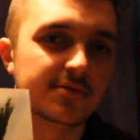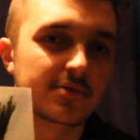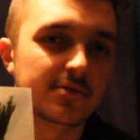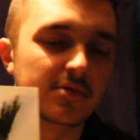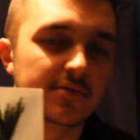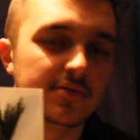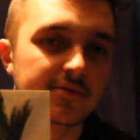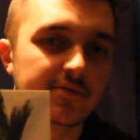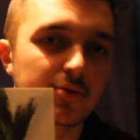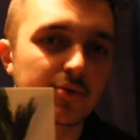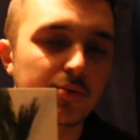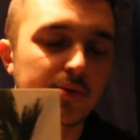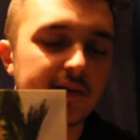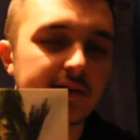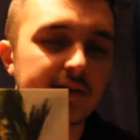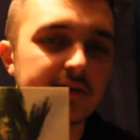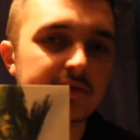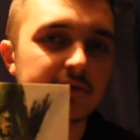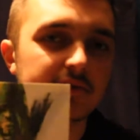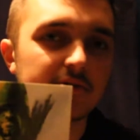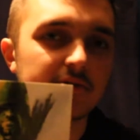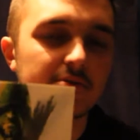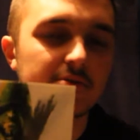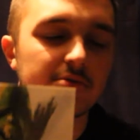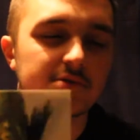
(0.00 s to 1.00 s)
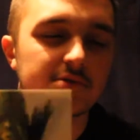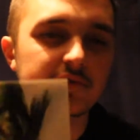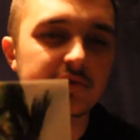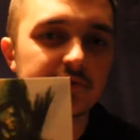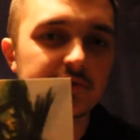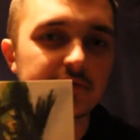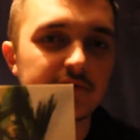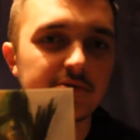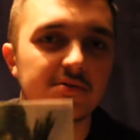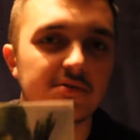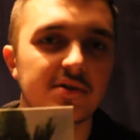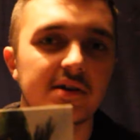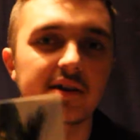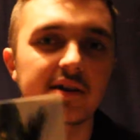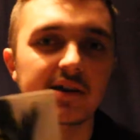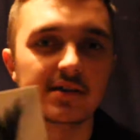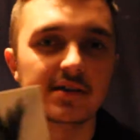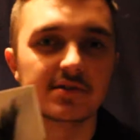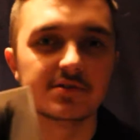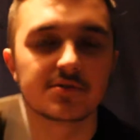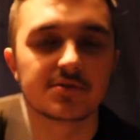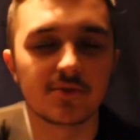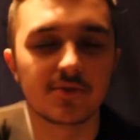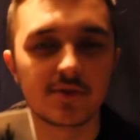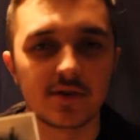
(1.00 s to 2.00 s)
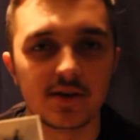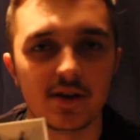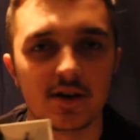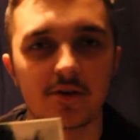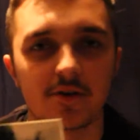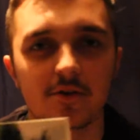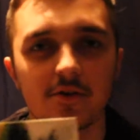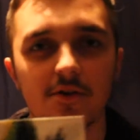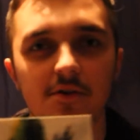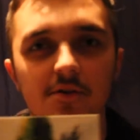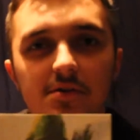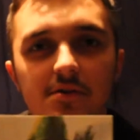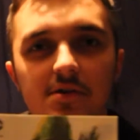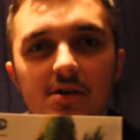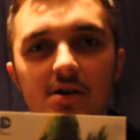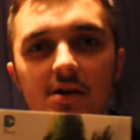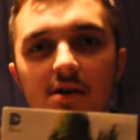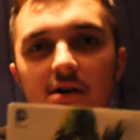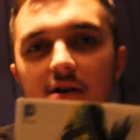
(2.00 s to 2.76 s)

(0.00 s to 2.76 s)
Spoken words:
Oliver Queen's origin story as Green Arrow.